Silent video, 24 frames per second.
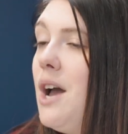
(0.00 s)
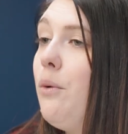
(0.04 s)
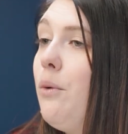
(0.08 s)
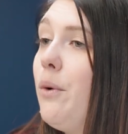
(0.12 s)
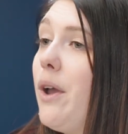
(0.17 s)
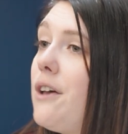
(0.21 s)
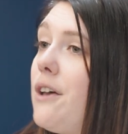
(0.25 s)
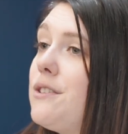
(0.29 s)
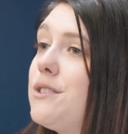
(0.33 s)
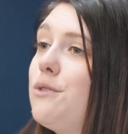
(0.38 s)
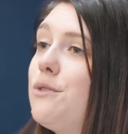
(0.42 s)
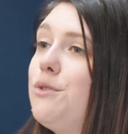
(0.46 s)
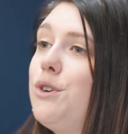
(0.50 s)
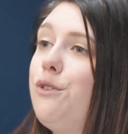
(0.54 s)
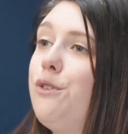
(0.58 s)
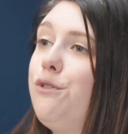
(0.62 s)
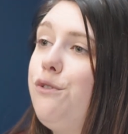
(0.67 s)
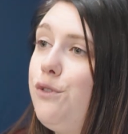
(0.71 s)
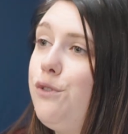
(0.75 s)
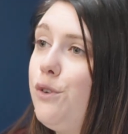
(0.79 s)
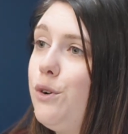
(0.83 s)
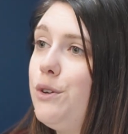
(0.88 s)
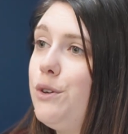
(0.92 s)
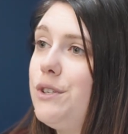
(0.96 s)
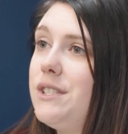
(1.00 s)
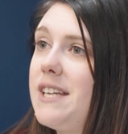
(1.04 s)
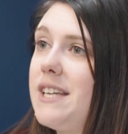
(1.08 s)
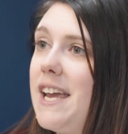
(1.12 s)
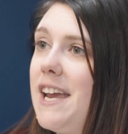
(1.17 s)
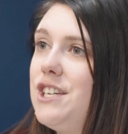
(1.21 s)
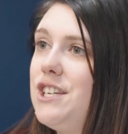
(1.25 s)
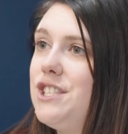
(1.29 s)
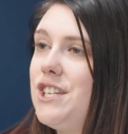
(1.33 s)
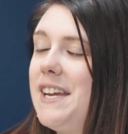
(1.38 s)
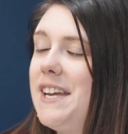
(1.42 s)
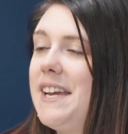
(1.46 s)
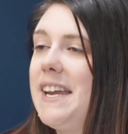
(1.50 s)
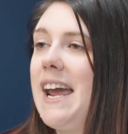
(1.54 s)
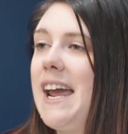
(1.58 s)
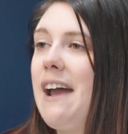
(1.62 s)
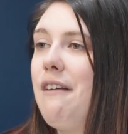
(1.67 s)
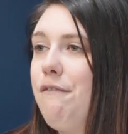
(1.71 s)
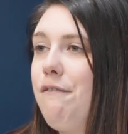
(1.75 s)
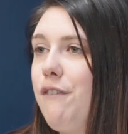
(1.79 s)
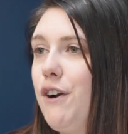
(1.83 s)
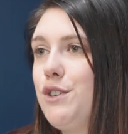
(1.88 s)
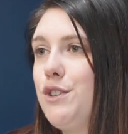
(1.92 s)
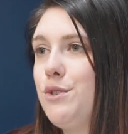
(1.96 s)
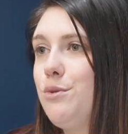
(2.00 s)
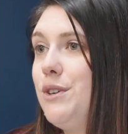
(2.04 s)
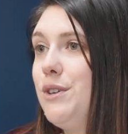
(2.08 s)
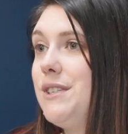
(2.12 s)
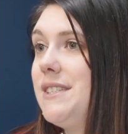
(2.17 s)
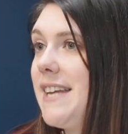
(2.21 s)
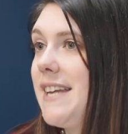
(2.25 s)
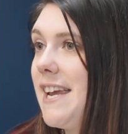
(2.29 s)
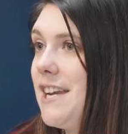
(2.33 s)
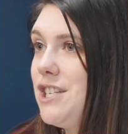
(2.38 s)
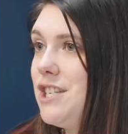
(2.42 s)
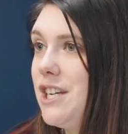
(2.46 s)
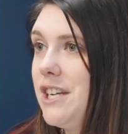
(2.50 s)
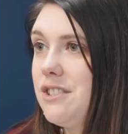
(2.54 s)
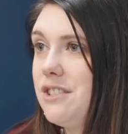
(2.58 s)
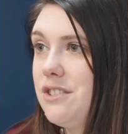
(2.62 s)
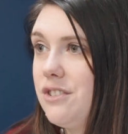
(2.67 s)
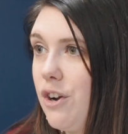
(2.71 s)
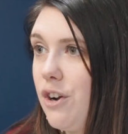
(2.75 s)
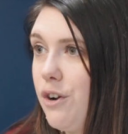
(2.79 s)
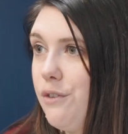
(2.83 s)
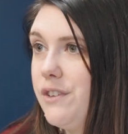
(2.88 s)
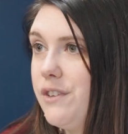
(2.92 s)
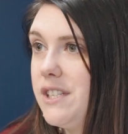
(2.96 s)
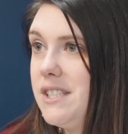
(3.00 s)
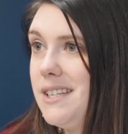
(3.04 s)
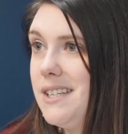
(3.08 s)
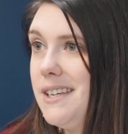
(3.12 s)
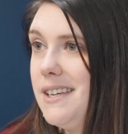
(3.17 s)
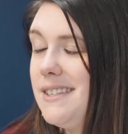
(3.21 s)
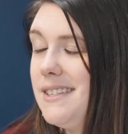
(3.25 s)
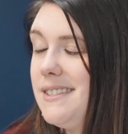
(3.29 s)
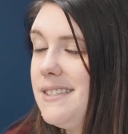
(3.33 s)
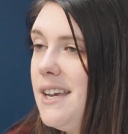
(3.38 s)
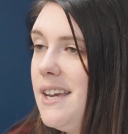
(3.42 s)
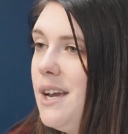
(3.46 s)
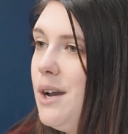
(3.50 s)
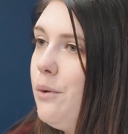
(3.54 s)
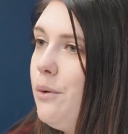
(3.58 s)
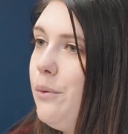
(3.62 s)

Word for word: We also do full staging and have virtual staging services.